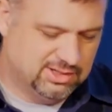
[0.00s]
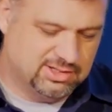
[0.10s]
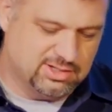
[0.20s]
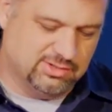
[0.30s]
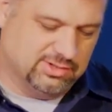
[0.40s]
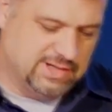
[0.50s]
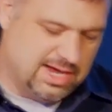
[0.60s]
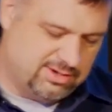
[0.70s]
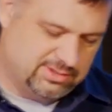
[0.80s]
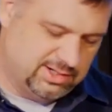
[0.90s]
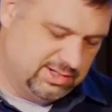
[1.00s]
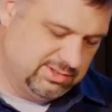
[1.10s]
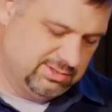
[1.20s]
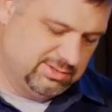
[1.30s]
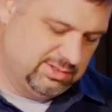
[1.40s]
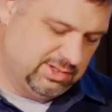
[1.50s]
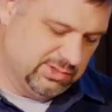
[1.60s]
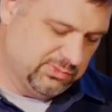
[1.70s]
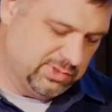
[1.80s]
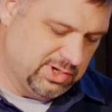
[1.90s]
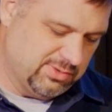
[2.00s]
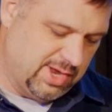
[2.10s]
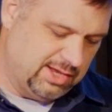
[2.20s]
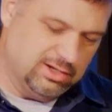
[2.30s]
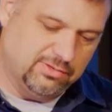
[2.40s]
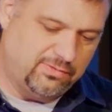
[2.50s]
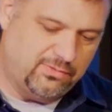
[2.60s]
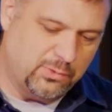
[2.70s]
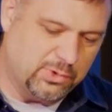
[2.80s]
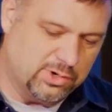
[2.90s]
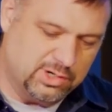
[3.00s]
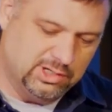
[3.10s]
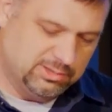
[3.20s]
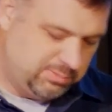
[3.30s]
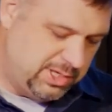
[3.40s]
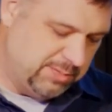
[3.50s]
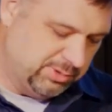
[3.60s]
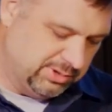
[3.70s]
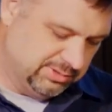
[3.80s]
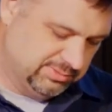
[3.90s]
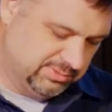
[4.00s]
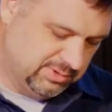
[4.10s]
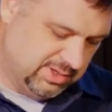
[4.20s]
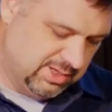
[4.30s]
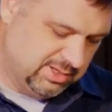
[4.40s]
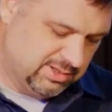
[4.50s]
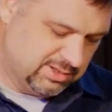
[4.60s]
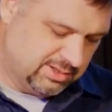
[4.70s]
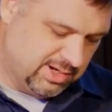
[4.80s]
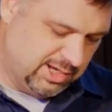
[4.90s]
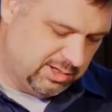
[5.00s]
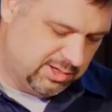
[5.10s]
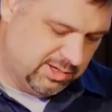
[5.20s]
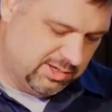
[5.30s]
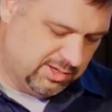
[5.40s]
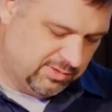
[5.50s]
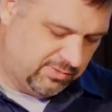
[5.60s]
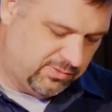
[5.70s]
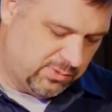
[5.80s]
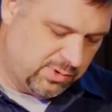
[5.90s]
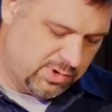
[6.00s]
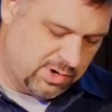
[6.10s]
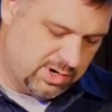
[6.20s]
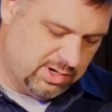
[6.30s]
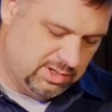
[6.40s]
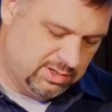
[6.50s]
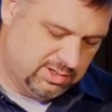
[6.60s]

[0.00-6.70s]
So, now on we're going to write four people, right? Four